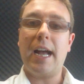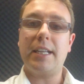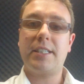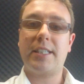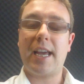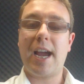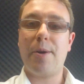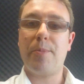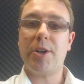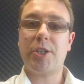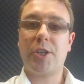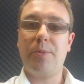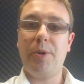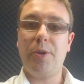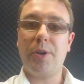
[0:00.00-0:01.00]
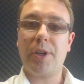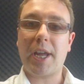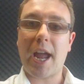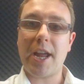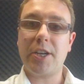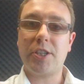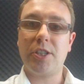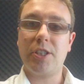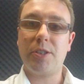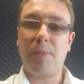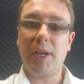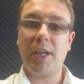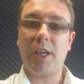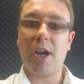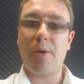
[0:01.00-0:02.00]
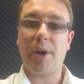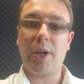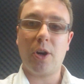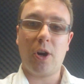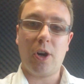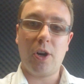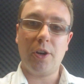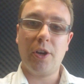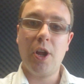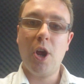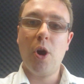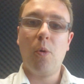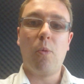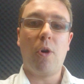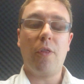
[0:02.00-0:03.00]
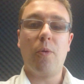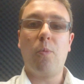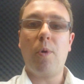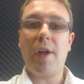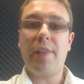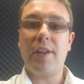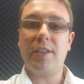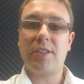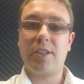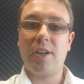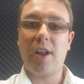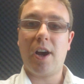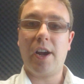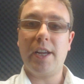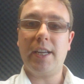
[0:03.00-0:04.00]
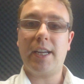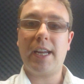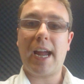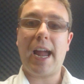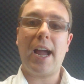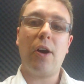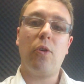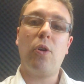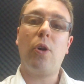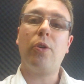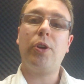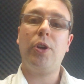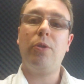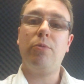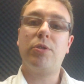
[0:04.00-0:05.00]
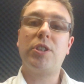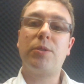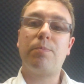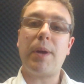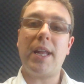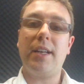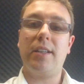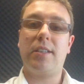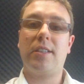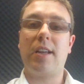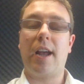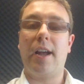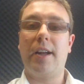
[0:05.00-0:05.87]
as to how much communication's been going on, what the weather's like, how long you spent